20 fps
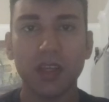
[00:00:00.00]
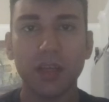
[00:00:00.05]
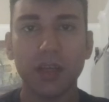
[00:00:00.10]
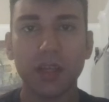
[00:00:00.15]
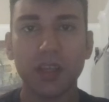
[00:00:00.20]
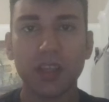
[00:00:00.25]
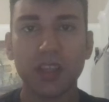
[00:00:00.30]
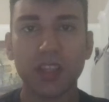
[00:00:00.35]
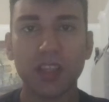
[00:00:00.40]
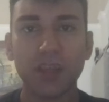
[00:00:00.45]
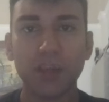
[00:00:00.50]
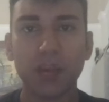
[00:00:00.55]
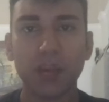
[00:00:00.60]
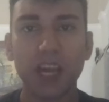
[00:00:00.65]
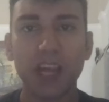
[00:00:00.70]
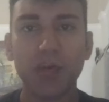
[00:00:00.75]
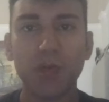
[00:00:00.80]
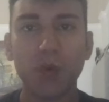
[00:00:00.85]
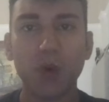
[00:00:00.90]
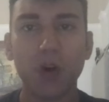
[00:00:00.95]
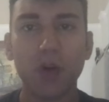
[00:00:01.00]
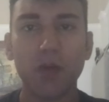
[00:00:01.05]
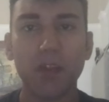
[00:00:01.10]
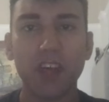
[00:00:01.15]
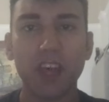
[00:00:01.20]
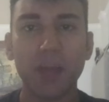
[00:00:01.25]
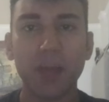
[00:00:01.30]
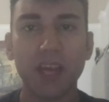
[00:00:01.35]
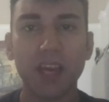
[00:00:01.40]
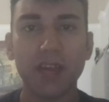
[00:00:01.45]
Because despite what
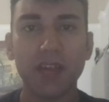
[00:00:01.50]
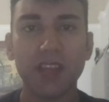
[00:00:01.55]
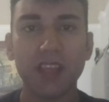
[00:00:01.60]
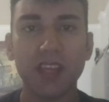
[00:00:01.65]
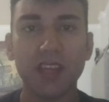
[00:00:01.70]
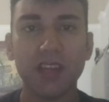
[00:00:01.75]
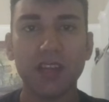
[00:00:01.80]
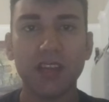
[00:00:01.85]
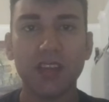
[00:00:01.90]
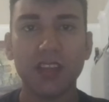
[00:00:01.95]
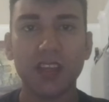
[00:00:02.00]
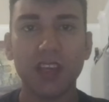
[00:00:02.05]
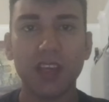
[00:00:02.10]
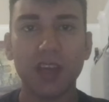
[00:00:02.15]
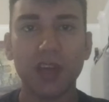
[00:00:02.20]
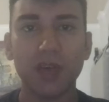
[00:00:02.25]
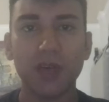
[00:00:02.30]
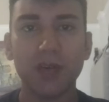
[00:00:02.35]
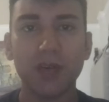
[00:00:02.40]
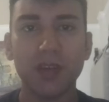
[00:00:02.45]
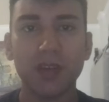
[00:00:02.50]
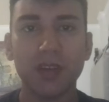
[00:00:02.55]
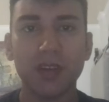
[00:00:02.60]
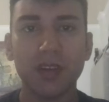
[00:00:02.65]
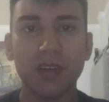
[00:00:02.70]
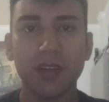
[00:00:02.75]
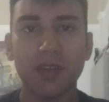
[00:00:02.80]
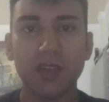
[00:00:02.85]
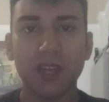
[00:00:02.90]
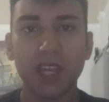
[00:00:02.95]
they may have done to you,
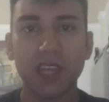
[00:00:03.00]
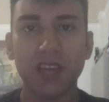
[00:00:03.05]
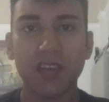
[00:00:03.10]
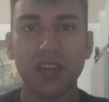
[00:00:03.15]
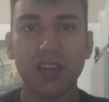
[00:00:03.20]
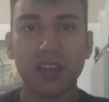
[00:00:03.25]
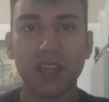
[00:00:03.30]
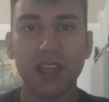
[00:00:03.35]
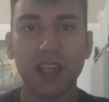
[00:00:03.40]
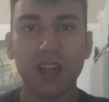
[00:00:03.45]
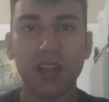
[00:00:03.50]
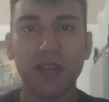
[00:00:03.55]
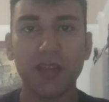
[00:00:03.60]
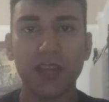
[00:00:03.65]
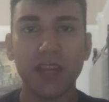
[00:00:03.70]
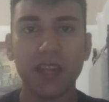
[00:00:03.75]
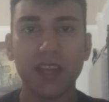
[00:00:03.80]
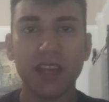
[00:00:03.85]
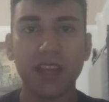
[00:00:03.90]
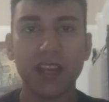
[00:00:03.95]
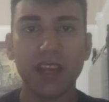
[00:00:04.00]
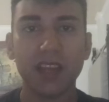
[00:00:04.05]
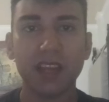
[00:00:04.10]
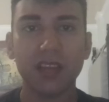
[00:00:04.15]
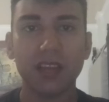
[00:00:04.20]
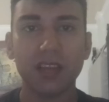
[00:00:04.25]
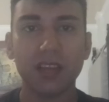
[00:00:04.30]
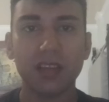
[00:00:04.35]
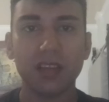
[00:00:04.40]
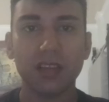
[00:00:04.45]
they still feel
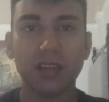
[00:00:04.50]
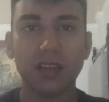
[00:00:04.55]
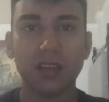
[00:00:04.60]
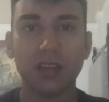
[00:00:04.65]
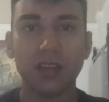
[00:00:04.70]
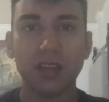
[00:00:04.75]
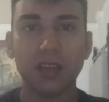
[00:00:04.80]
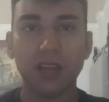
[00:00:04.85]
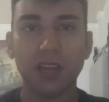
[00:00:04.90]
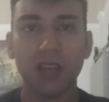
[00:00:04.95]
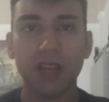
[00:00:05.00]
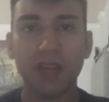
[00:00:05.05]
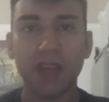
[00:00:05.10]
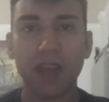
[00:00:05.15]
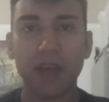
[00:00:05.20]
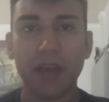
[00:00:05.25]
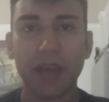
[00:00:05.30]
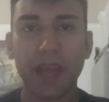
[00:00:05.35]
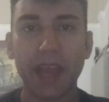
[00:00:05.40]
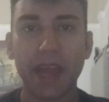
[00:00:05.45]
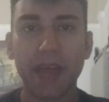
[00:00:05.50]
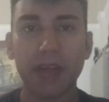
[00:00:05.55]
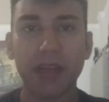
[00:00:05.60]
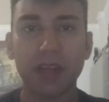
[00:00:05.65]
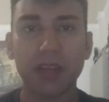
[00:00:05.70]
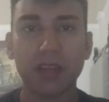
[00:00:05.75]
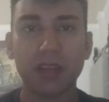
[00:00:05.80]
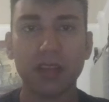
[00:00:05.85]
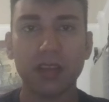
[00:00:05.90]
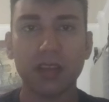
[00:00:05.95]
entitled. They are very
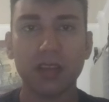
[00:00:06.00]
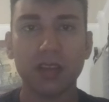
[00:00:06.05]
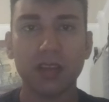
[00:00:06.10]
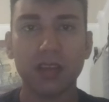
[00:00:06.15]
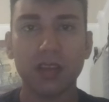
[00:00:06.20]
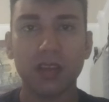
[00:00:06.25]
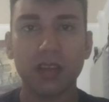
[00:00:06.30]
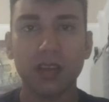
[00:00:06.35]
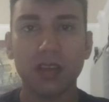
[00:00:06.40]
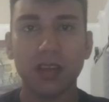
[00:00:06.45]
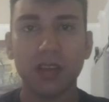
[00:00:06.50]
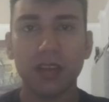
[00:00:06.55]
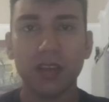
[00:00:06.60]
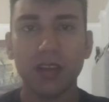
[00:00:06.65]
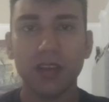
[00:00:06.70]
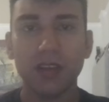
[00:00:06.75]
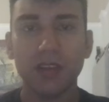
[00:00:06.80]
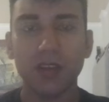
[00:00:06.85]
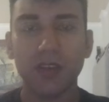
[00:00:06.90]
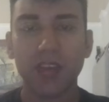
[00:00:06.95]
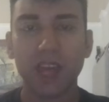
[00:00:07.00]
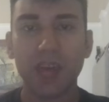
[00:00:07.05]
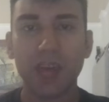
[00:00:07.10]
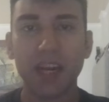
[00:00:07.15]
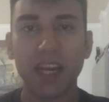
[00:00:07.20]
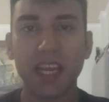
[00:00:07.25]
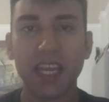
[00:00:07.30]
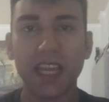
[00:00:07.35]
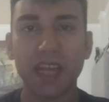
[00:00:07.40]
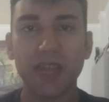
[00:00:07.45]
arrogant. So they
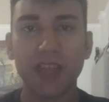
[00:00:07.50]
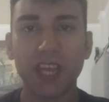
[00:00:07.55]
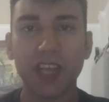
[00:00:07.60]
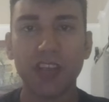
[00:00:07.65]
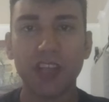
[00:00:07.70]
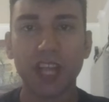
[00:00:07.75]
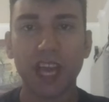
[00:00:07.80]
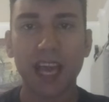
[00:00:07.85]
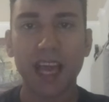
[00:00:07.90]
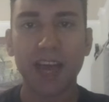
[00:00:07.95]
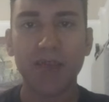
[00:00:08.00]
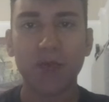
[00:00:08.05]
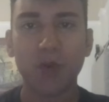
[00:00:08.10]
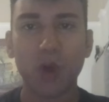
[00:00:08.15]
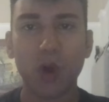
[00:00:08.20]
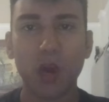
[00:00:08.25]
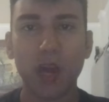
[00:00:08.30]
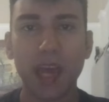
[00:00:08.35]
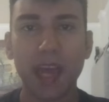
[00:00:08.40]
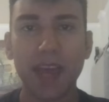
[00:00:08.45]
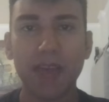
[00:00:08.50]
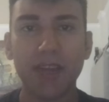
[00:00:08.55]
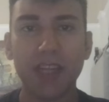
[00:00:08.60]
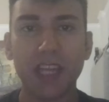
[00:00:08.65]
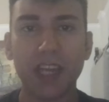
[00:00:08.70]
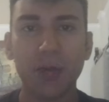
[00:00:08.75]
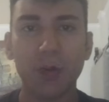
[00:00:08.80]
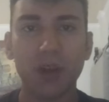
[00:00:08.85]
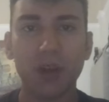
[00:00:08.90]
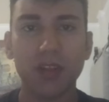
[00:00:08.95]
believe they should have whatever
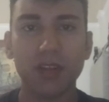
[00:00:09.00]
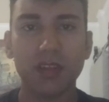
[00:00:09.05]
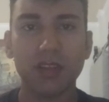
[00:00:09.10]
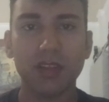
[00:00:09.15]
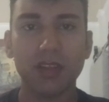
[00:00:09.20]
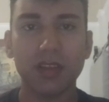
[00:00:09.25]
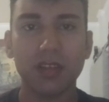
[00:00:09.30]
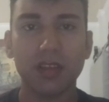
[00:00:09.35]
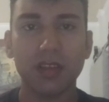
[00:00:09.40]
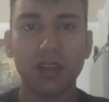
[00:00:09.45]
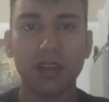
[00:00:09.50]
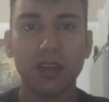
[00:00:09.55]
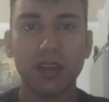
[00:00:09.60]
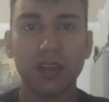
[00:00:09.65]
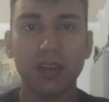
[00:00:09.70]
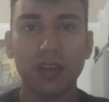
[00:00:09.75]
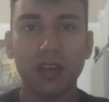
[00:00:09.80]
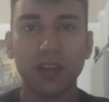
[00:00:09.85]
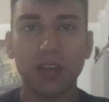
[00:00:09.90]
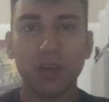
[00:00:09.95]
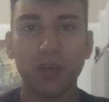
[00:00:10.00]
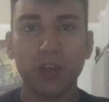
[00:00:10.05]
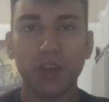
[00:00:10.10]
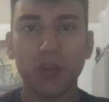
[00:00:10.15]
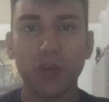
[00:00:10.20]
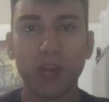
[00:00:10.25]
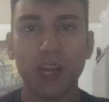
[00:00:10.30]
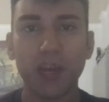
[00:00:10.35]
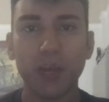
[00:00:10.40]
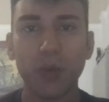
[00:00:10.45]
they want,
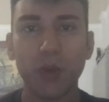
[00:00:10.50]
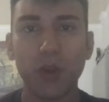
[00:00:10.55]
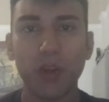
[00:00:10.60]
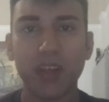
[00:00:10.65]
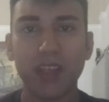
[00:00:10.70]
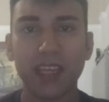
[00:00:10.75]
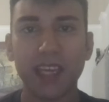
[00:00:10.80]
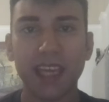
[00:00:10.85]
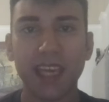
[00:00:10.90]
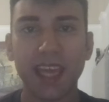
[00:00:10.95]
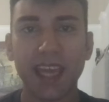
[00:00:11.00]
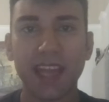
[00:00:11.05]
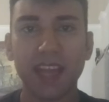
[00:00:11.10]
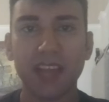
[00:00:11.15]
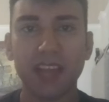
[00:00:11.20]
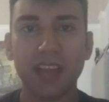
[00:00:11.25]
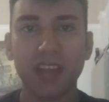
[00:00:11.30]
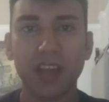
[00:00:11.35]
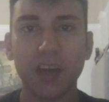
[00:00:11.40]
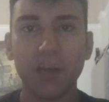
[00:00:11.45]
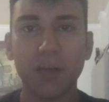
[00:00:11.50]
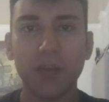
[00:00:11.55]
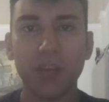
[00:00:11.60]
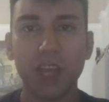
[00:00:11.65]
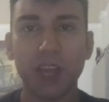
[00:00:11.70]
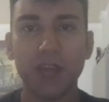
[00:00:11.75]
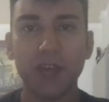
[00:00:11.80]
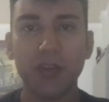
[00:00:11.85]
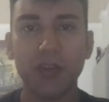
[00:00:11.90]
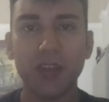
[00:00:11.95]
which really works against them
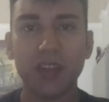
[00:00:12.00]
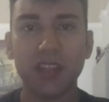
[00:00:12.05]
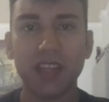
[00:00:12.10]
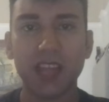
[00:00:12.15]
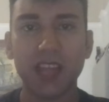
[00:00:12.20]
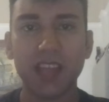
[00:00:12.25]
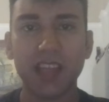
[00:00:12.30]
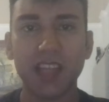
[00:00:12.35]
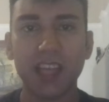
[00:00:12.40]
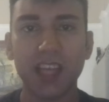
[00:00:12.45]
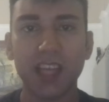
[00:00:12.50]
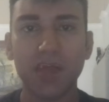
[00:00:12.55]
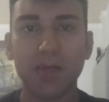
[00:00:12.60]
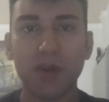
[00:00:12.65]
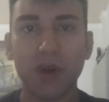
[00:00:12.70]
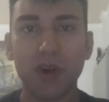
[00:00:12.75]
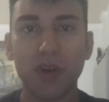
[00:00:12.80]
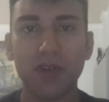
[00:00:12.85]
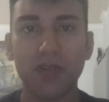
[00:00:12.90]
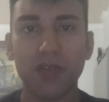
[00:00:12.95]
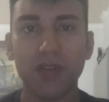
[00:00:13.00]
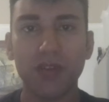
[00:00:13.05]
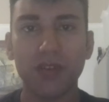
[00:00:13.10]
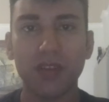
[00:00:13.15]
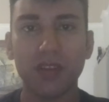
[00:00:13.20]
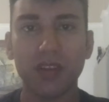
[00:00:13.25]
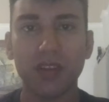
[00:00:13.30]
if you decide to cut them off.